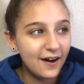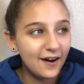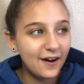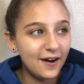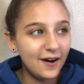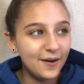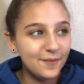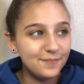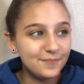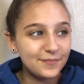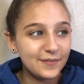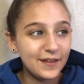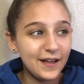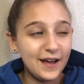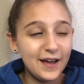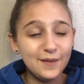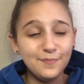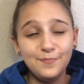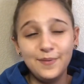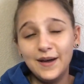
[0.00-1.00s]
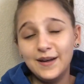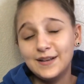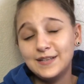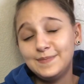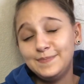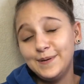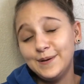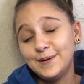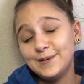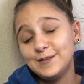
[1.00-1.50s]
I had bad
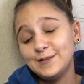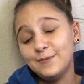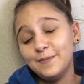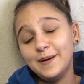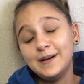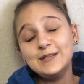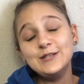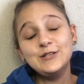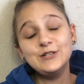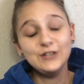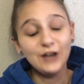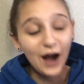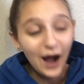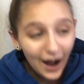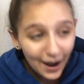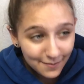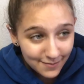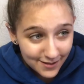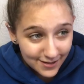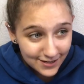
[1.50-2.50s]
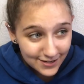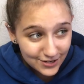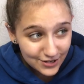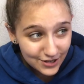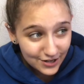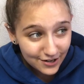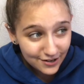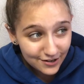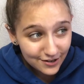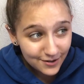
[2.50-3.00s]
experiences with my job this
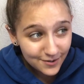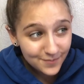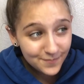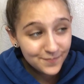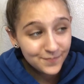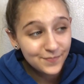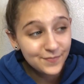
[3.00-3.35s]
year.